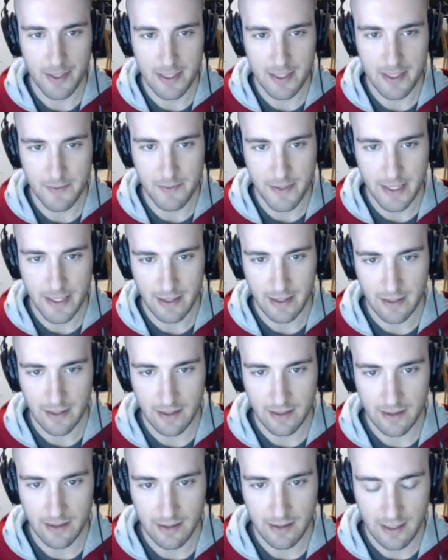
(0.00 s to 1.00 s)
is
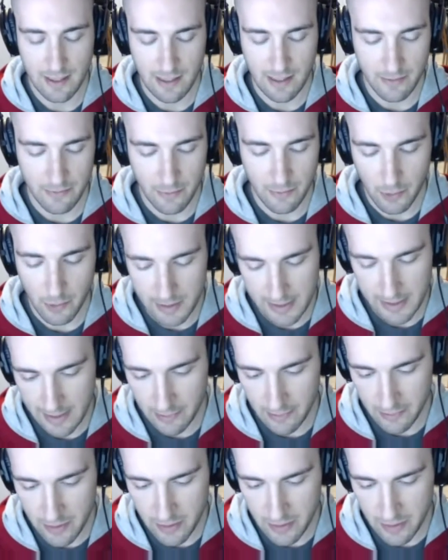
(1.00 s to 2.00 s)
being rolled
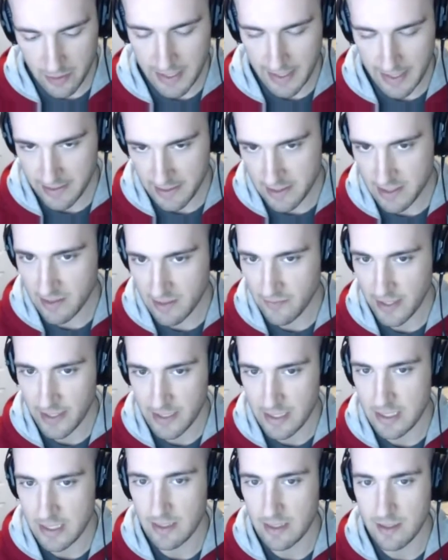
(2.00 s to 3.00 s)
out to Nexus
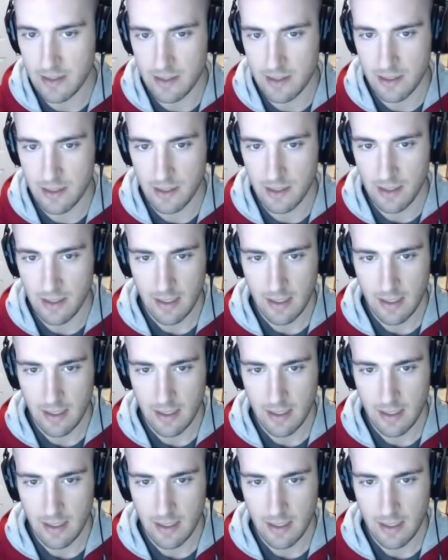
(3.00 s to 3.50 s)
devices.